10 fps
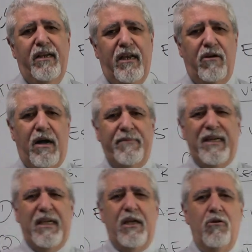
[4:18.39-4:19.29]
Now, I'm
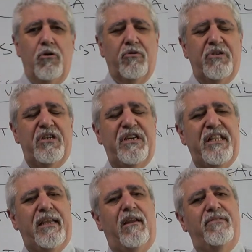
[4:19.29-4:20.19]
not going to go into the
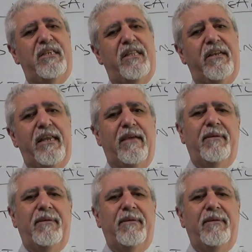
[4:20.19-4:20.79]
detail of this technique,